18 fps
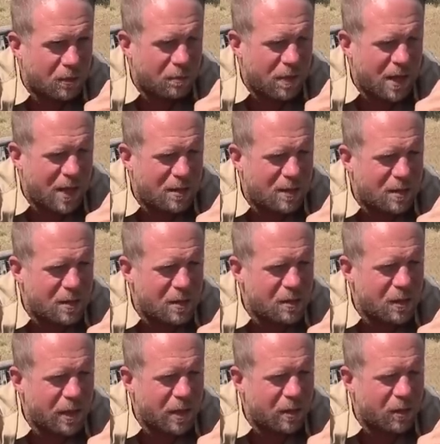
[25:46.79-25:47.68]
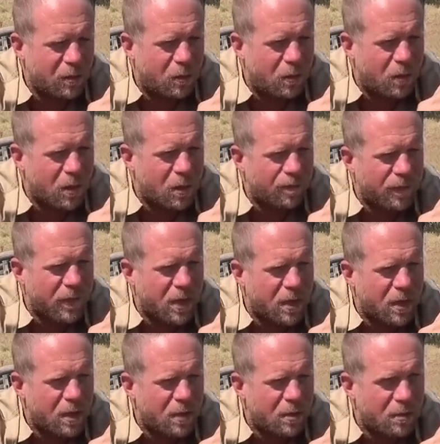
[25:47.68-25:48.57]
Bad steel, end of the war.
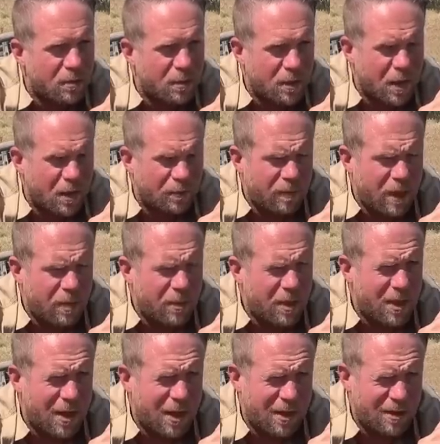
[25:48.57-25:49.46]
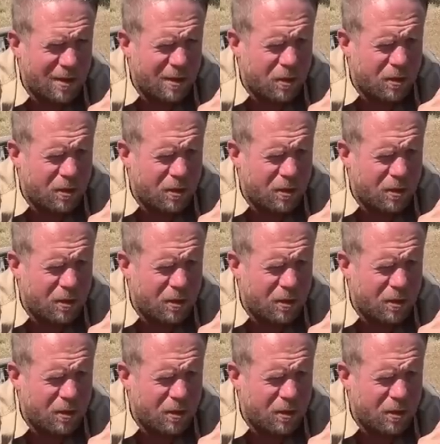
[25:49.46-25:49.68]
Maybe not